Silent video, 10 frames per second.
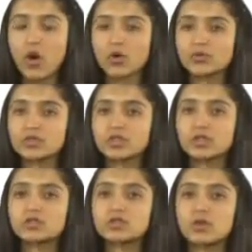on which
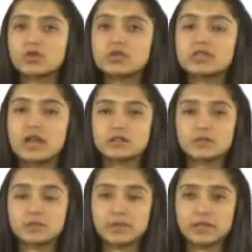the insurance has
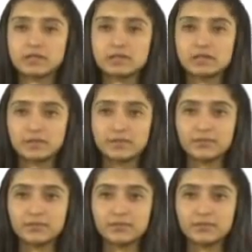been placed.